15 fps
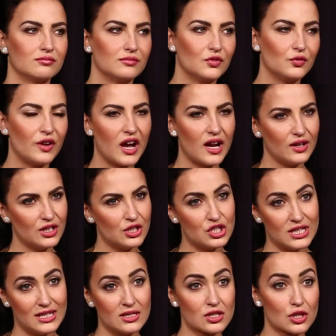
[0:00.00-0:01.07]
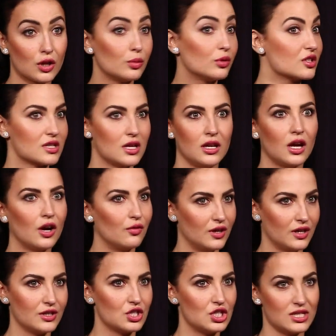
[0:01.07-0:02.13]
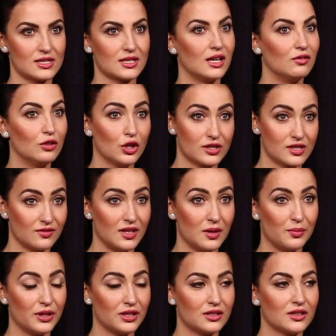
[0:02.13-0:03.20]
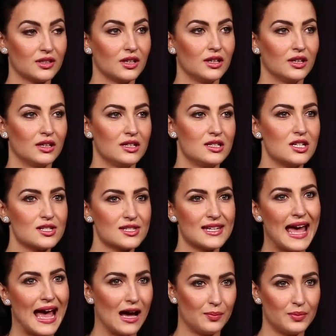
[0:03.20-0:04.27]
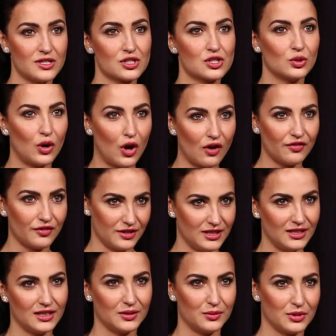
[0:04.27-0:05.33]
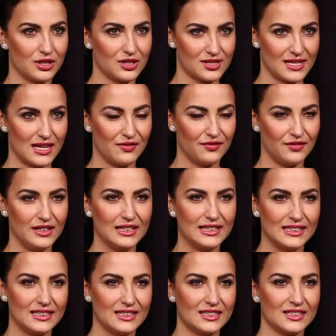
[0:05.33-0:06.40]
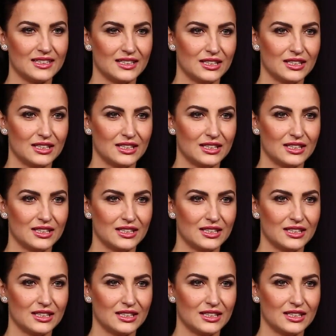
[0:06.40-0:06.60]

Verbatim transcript: wearing jeans, not because I love wearing jeans, I have lots of them, but it doesn't happen so often here because I feel it,